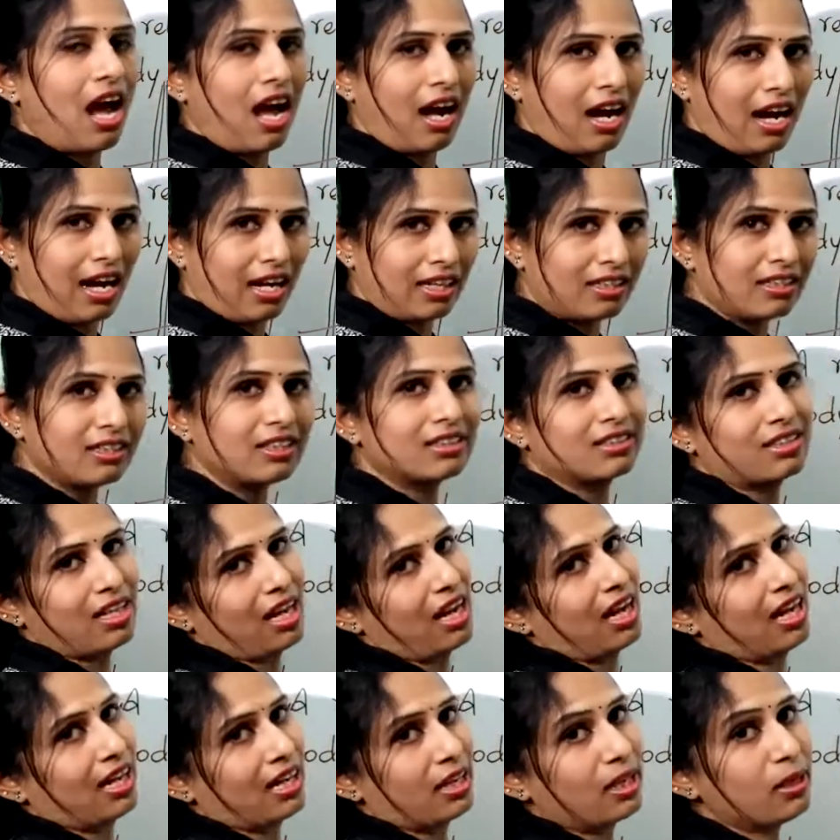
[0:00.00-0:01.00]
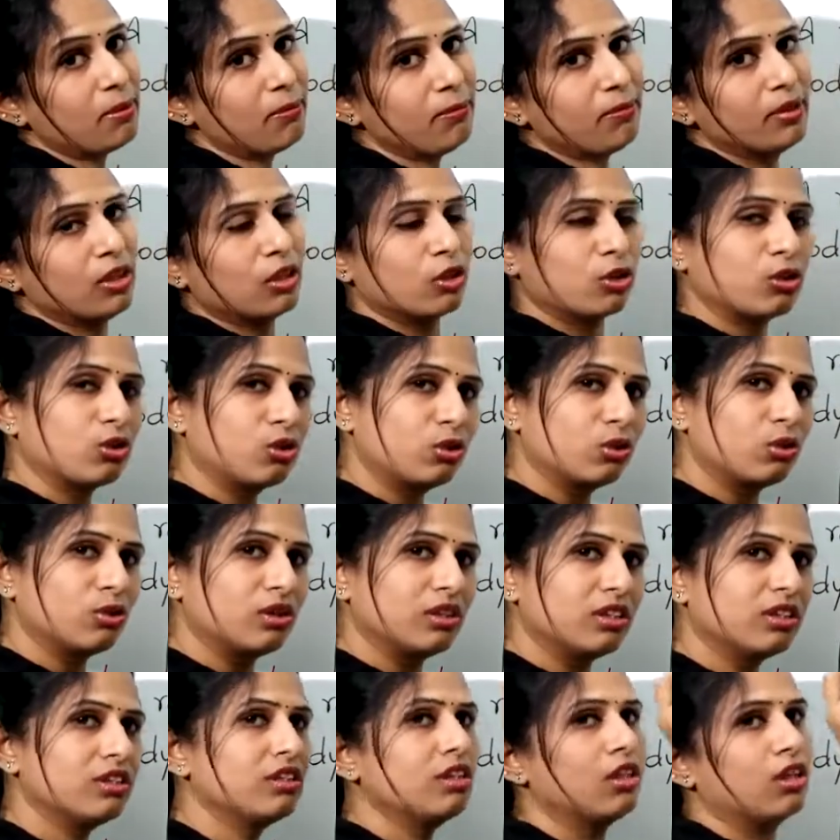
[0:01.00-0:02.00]
and the time to
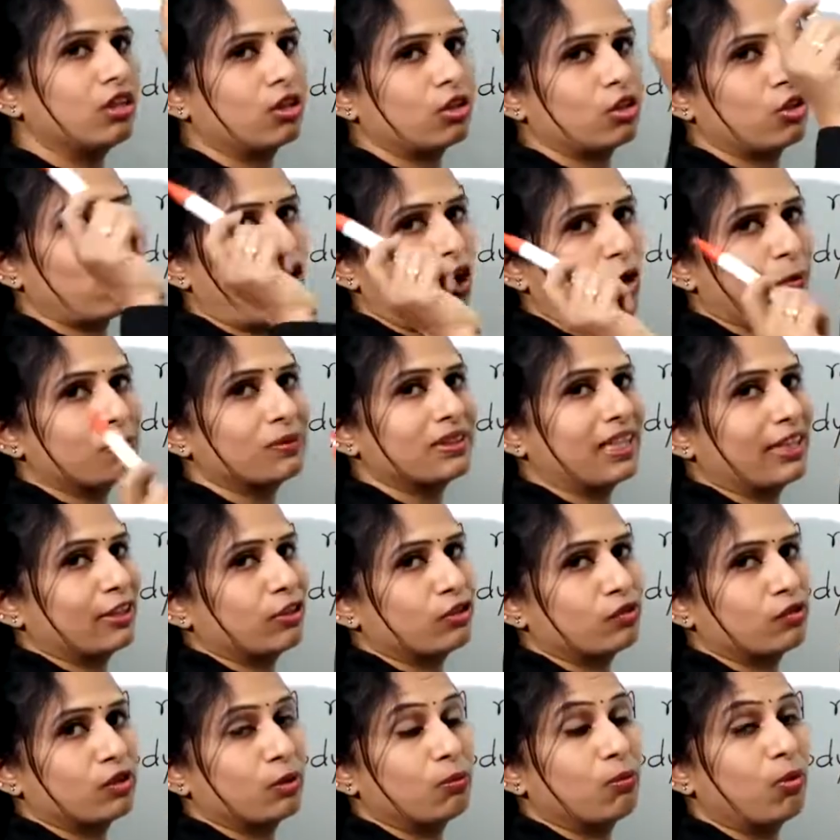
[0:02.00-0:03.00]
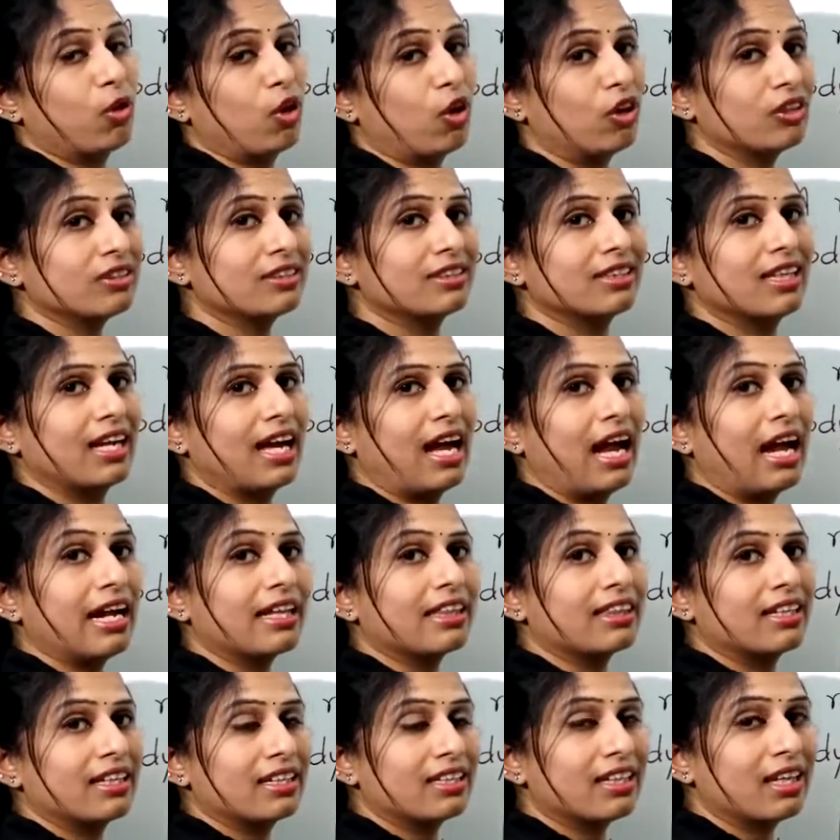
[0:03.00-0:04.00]
the top side of the box,
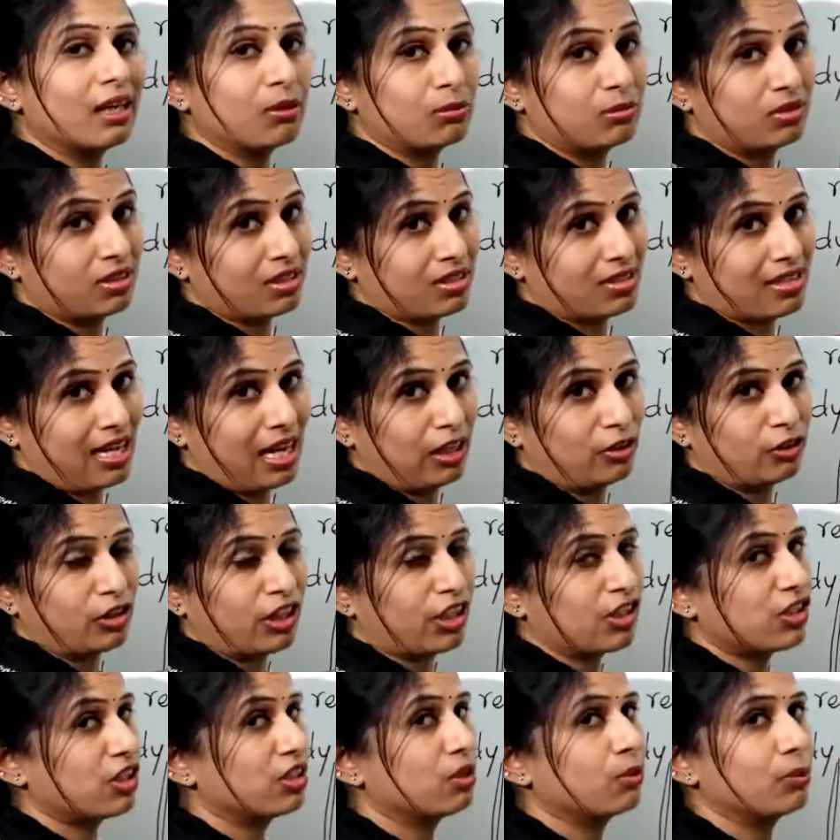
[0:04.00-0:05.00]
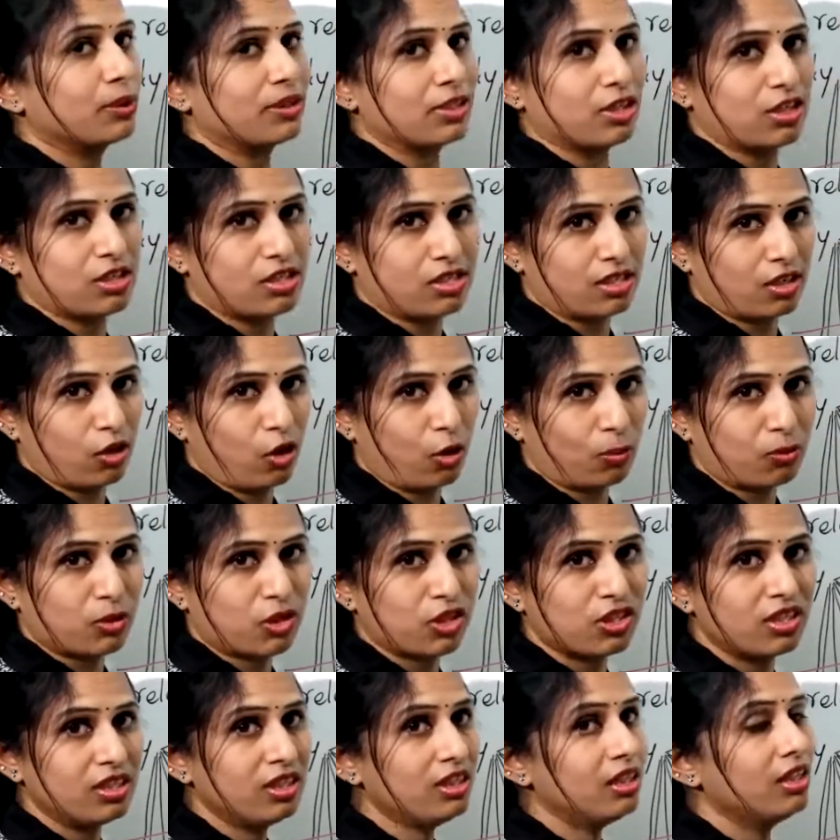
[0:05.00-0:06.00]
and then comes the salutation, which is an
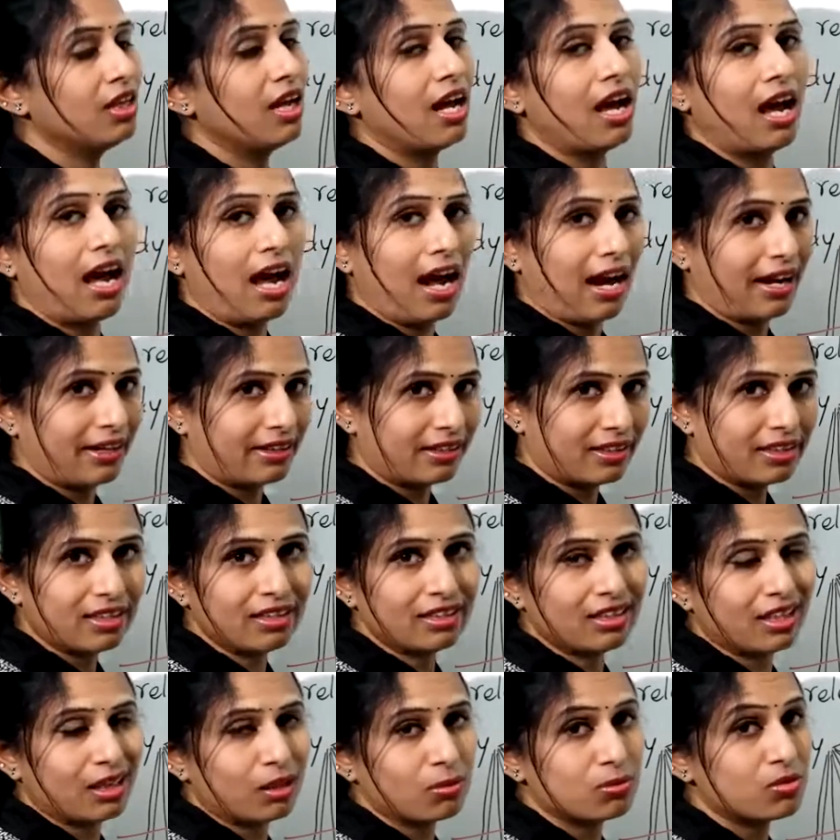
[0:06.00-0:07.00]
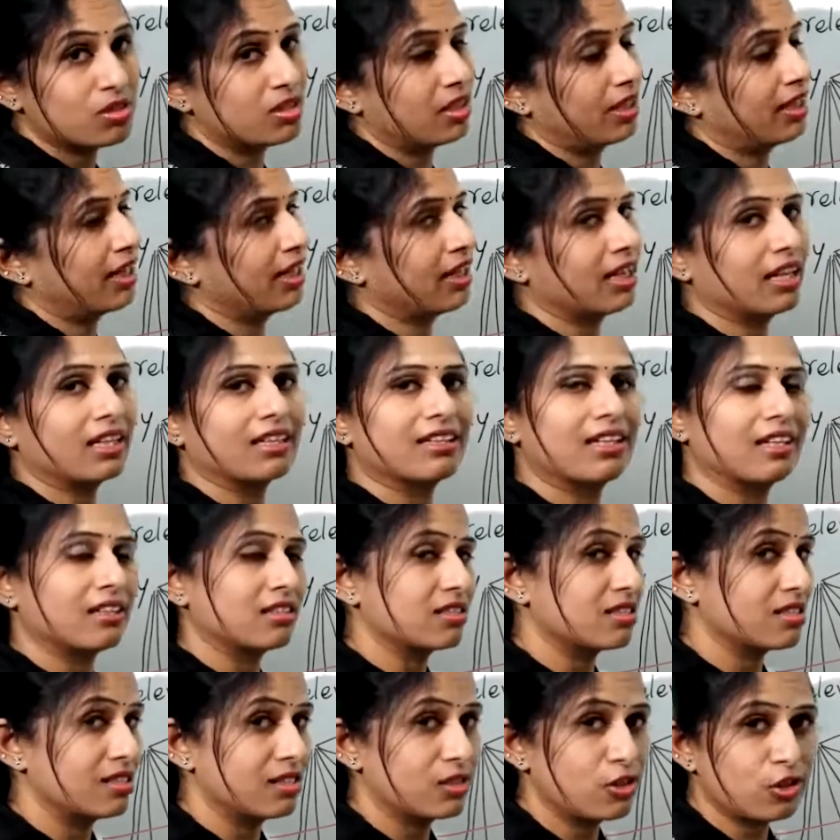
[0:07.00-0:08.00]
optional, and then comes the heading, that
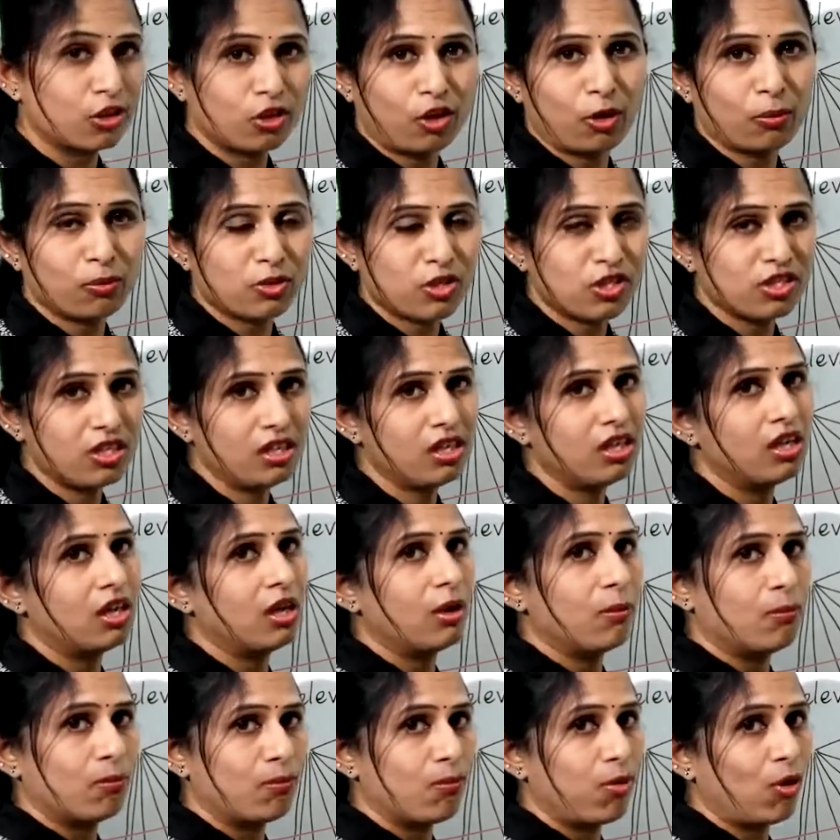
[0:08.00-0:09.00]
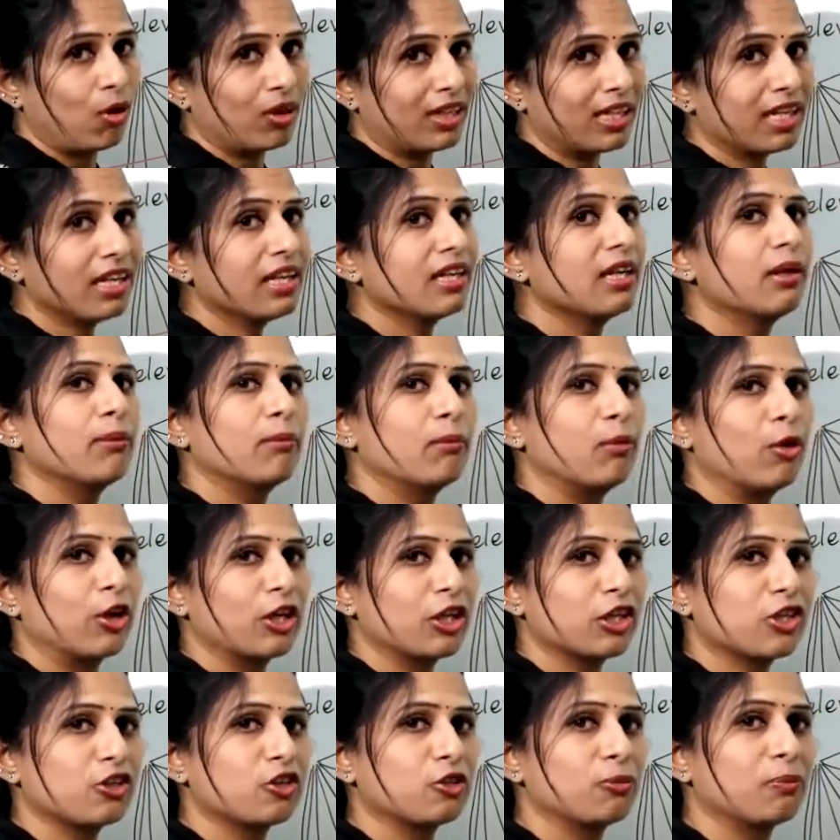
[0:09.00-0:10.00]
is also an optional.
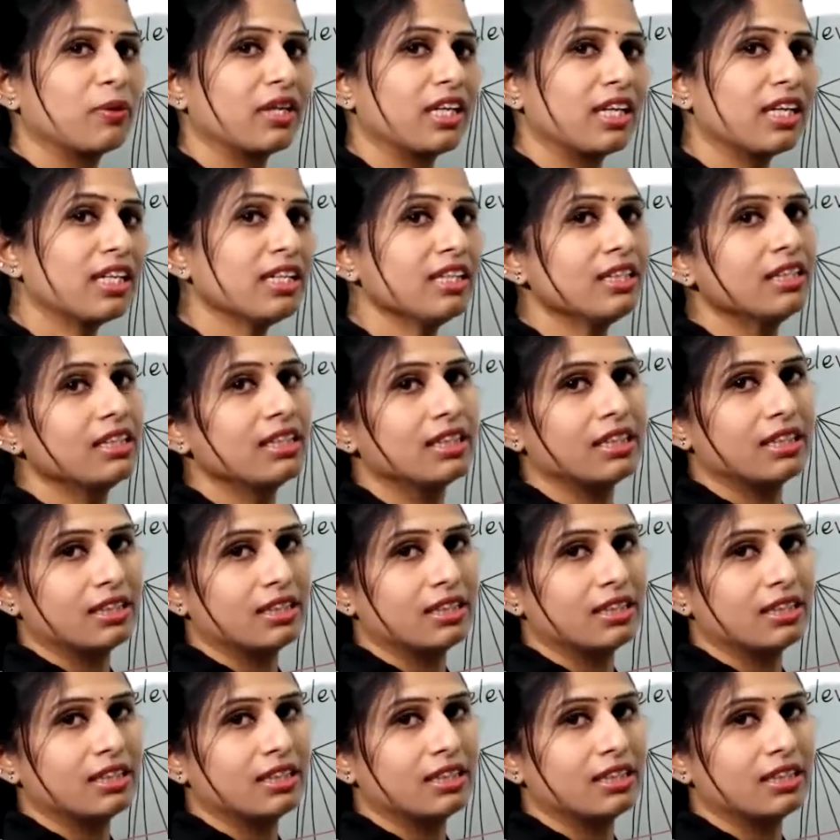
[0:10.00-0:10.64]
Body should be